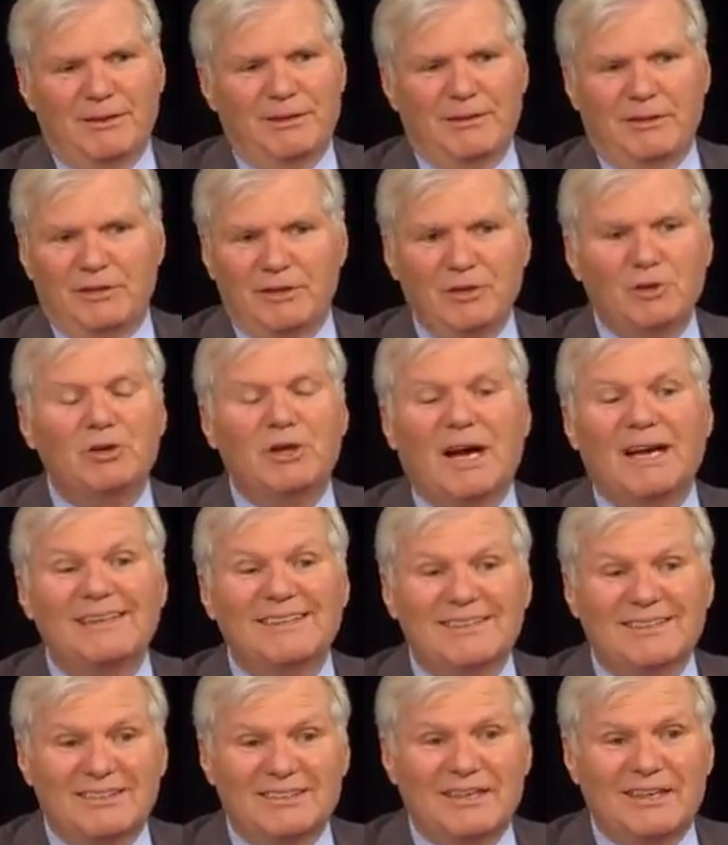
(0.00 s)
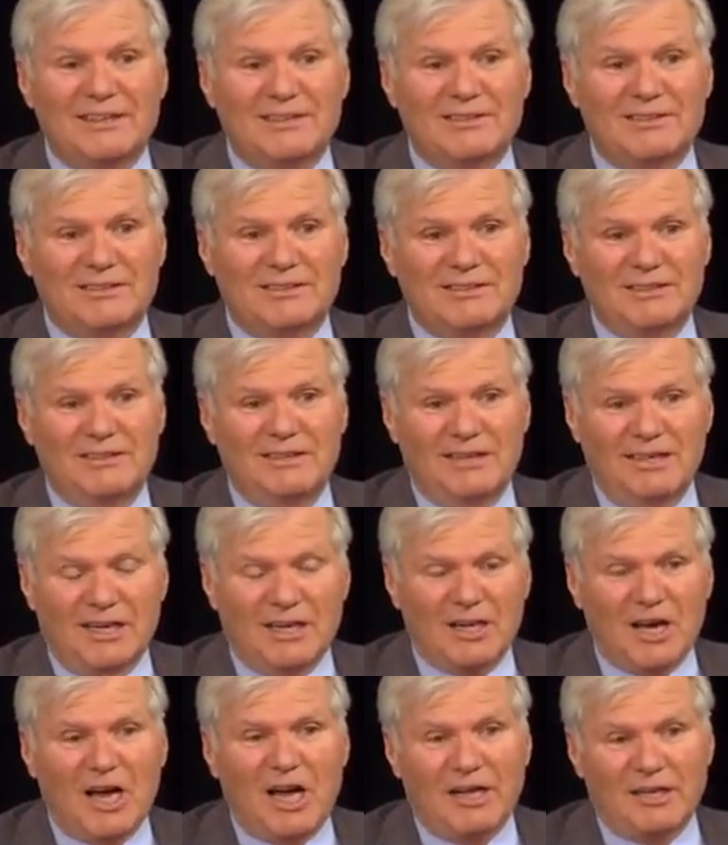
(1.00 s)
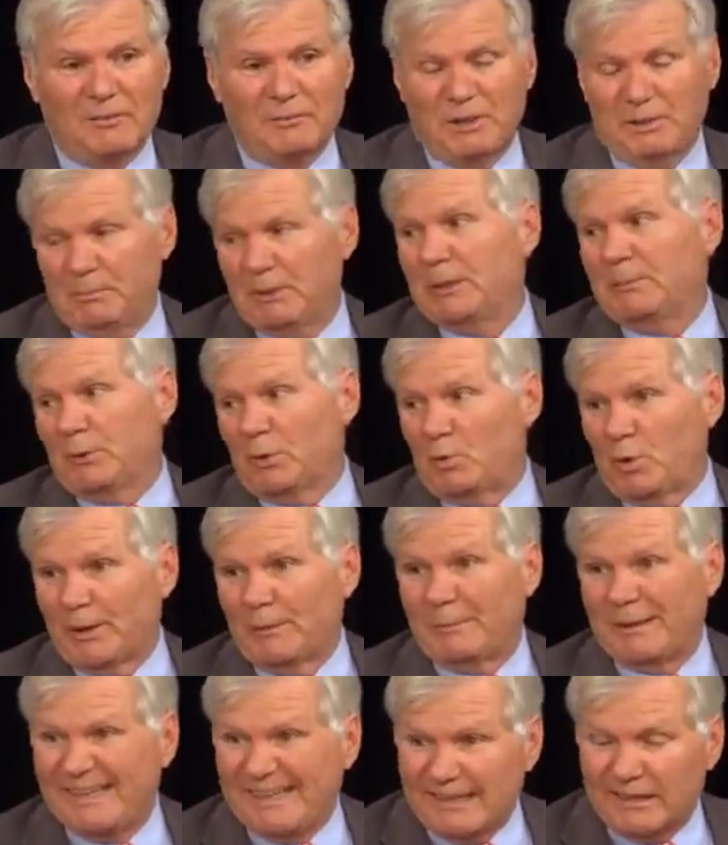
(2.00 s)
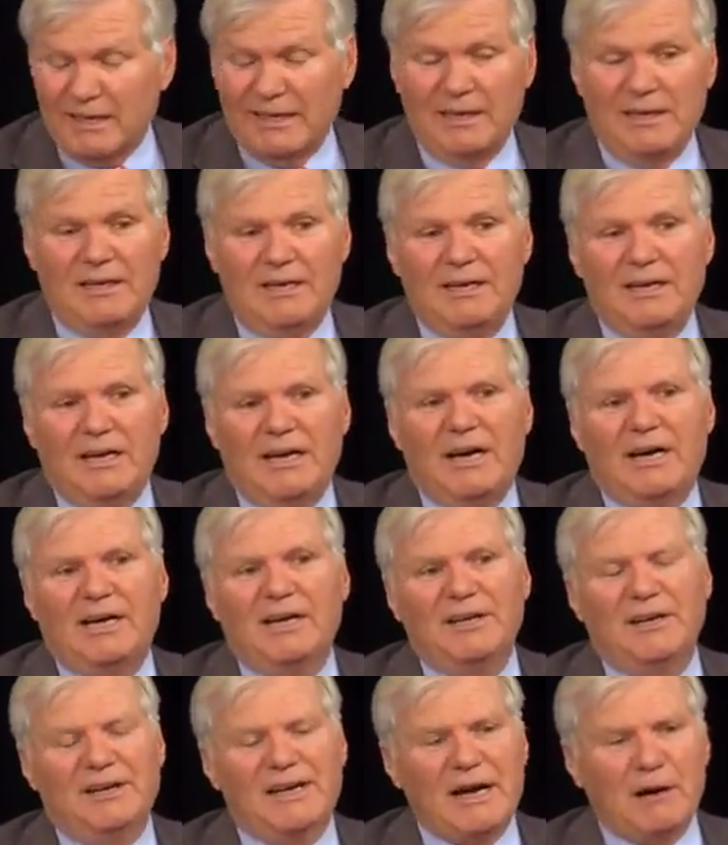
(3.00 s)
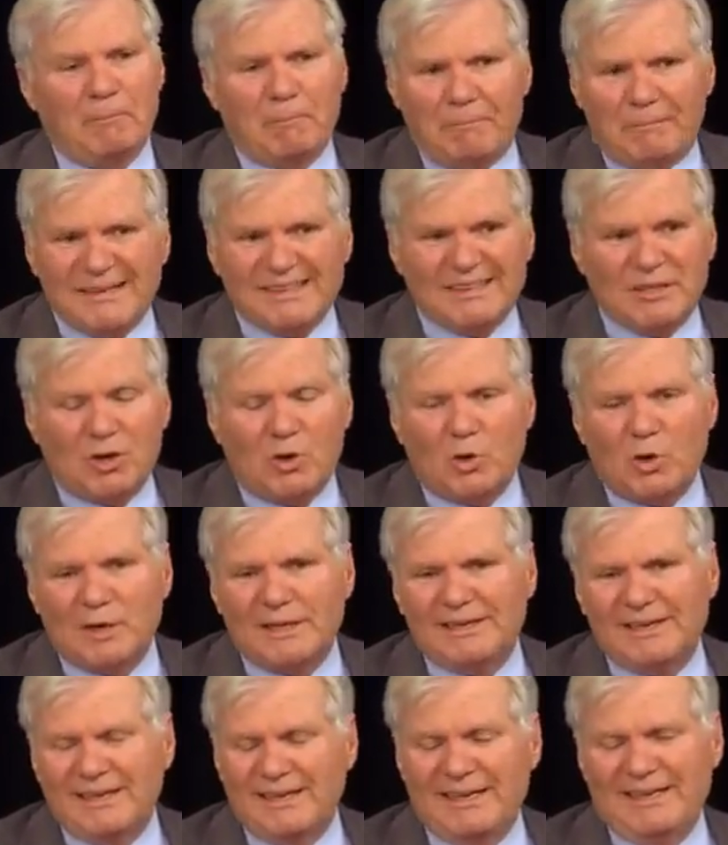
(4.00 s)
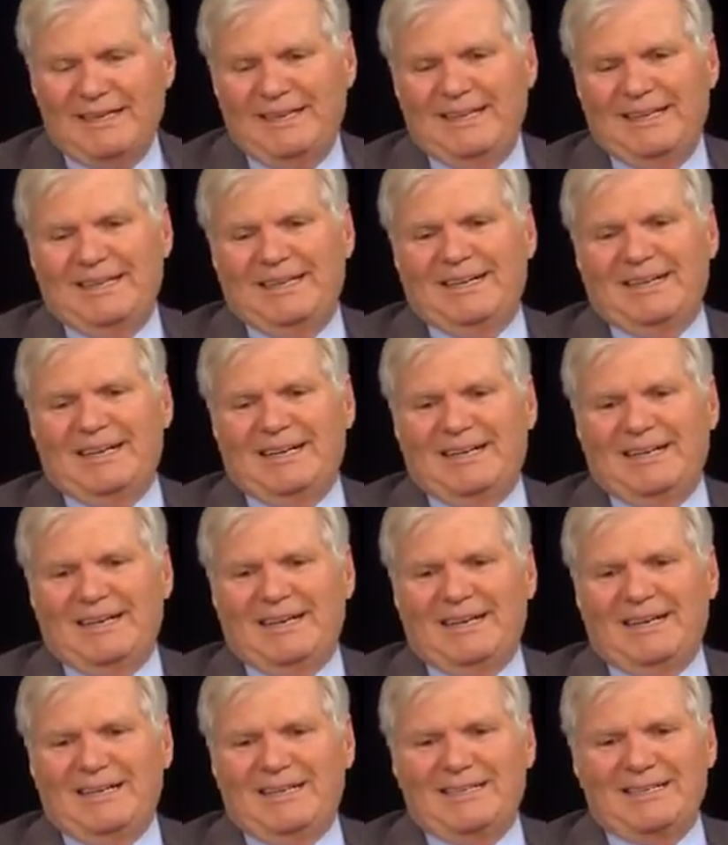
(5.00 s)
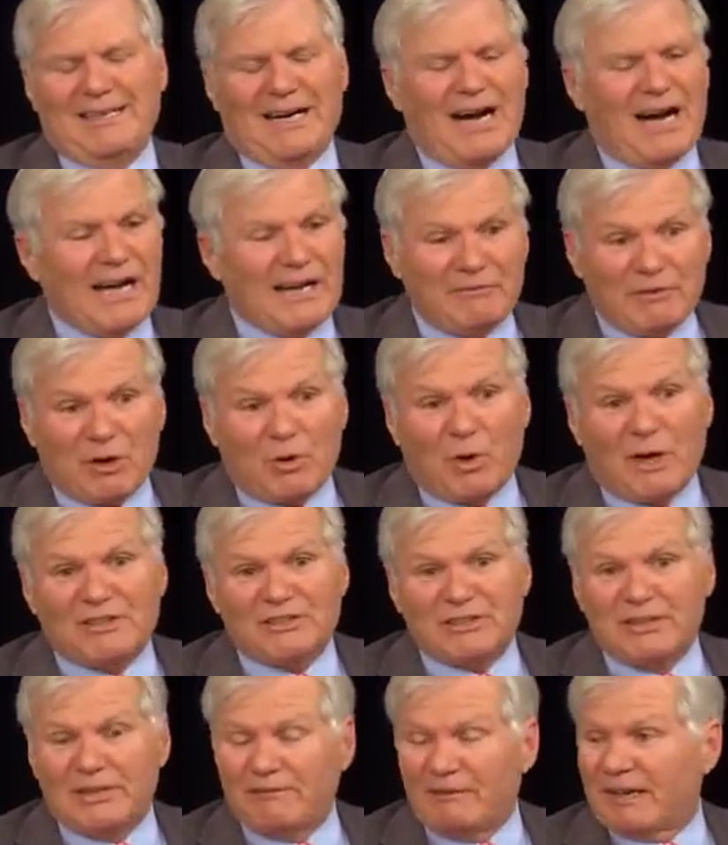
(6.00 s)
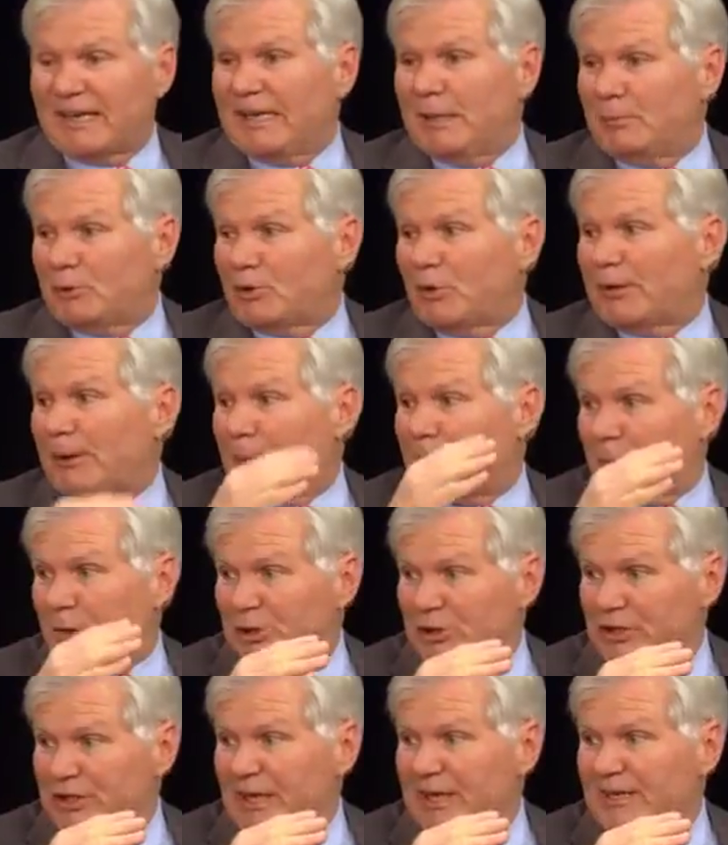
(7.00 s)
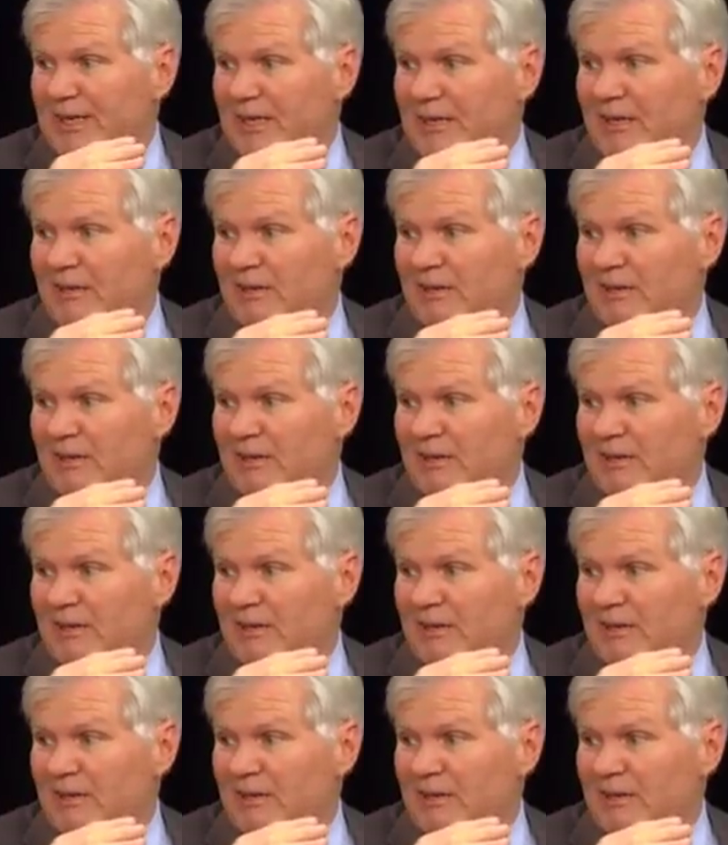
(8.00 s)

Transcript: the United States economy. People want to be, now Bitcoin, I have a question. If it keeps on appreciating